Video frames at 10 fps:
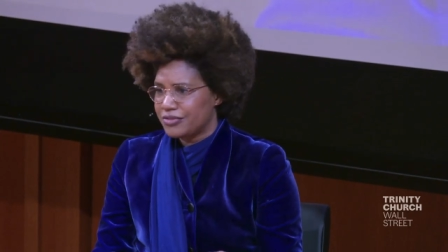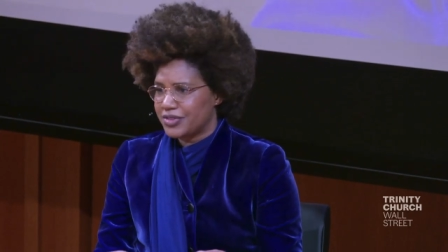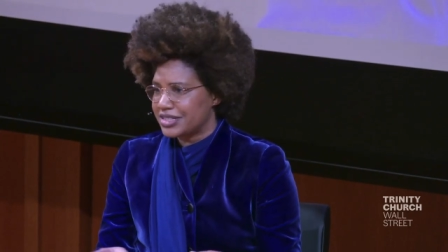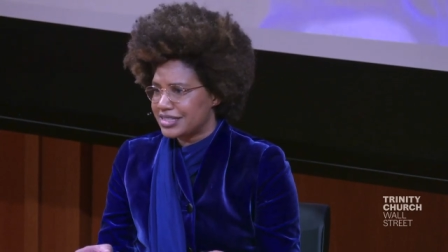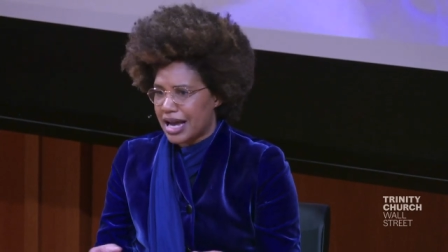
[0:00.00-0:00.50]

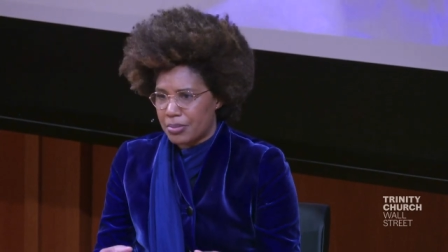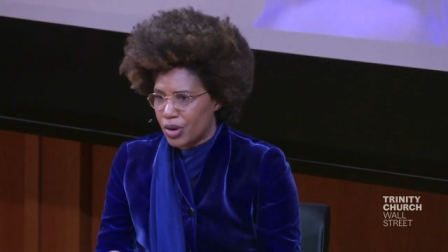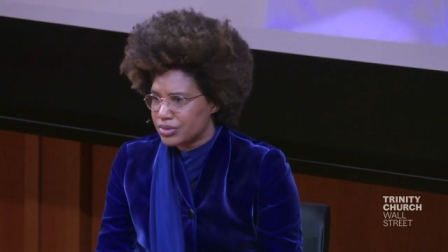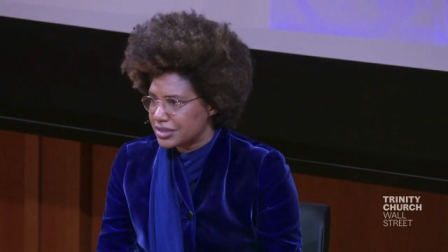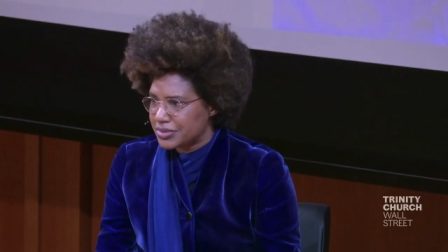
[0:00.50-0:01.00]
Flint's got
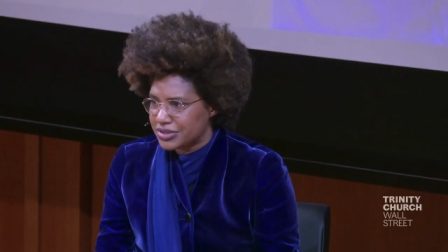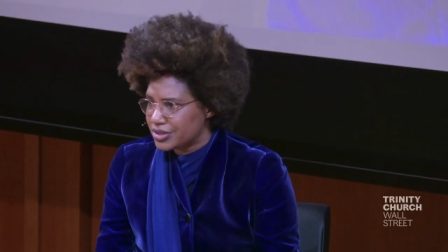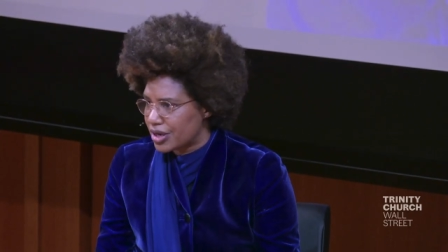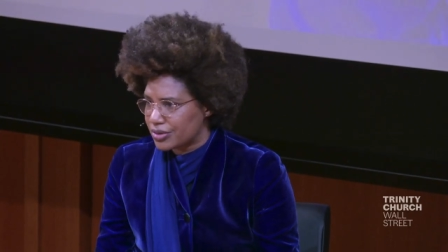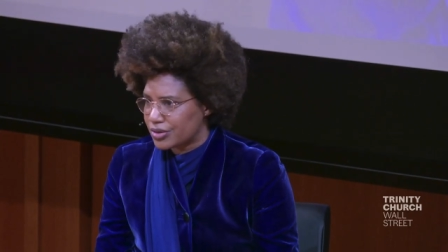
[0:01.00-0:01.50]
multi-million
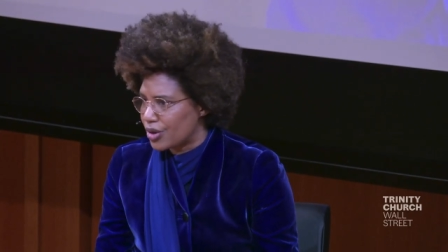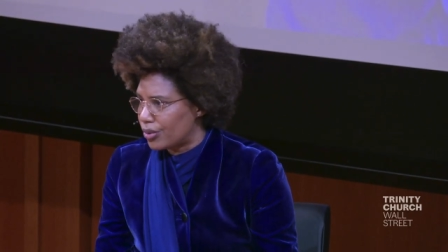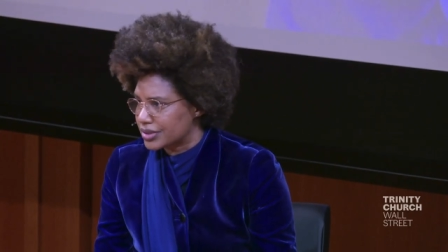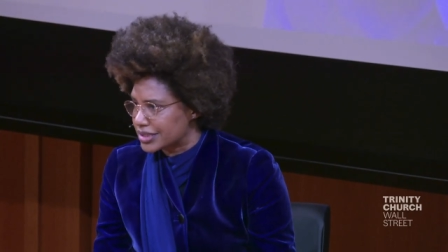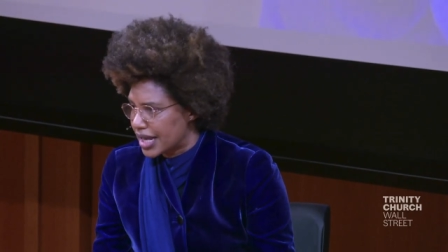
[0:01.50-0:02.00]
dollar
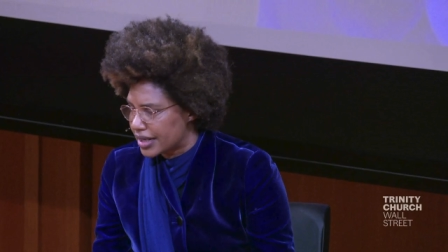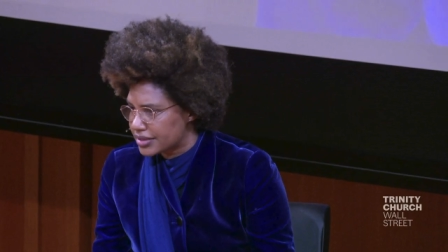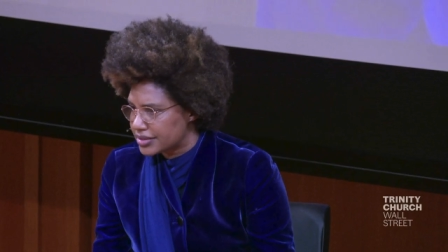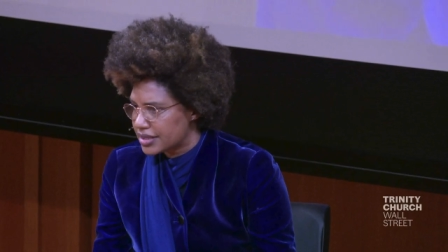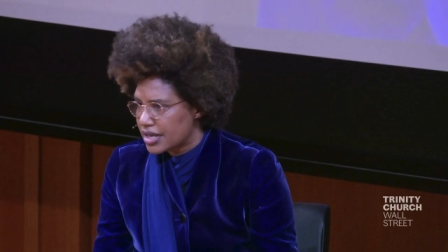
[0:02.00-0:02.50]
cul-de-sacs.